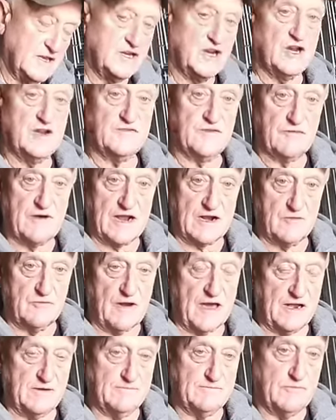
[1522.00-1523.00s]
carry the
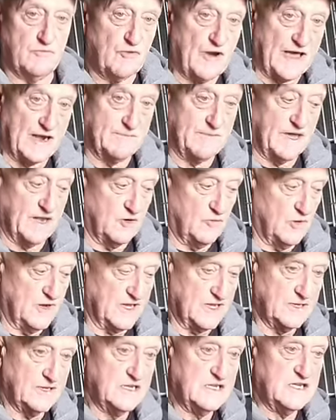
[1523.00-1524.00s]
right amount of weight.